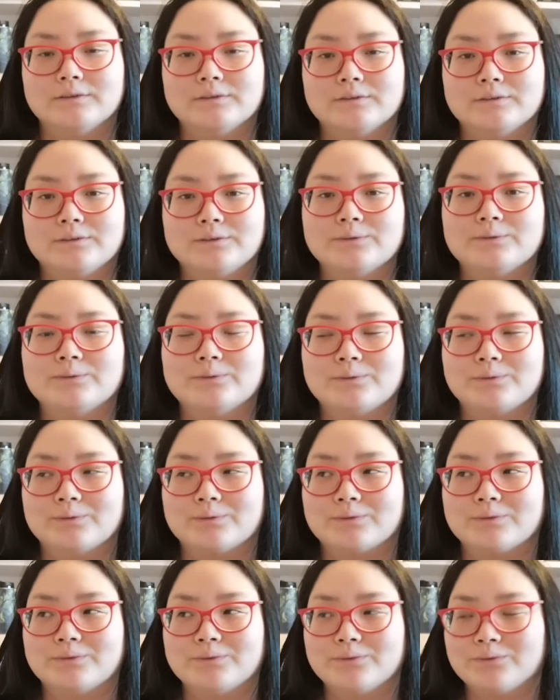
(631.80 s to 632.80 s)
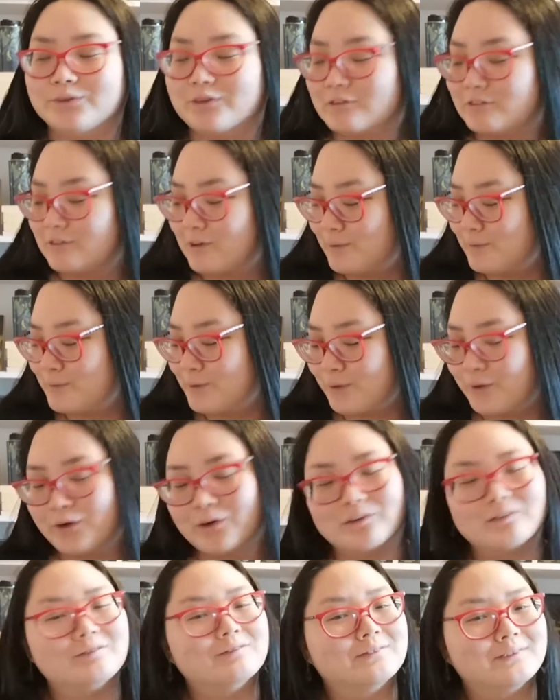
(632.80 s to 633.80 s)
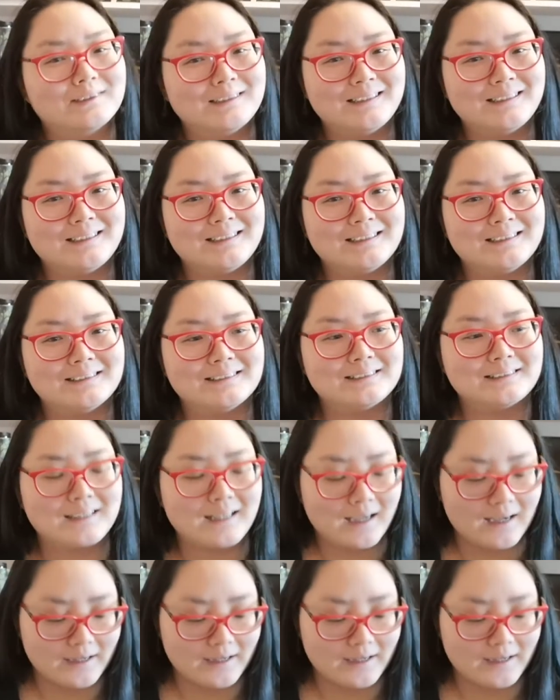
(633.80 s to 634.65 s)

So to round off Leakies,